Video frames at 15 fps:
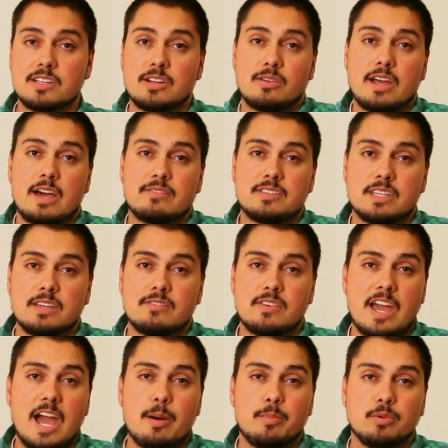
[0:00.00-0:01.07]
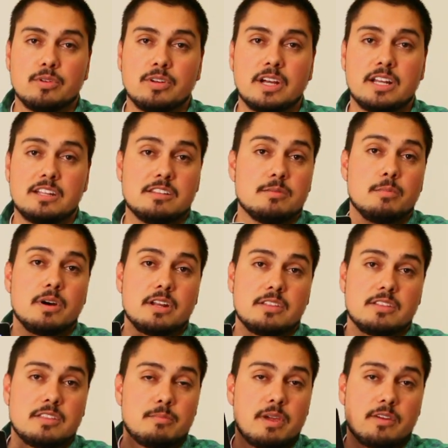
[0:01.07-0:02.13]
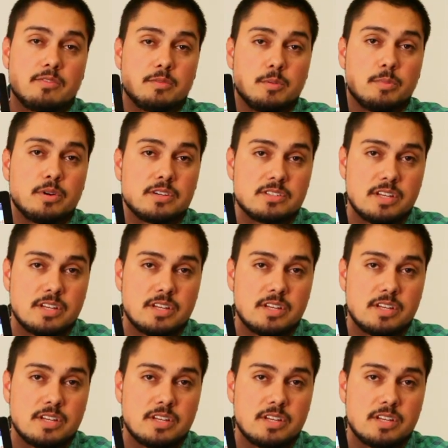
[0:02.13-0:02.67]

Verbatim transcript: they don't have to give Apple any of the money that they make from the book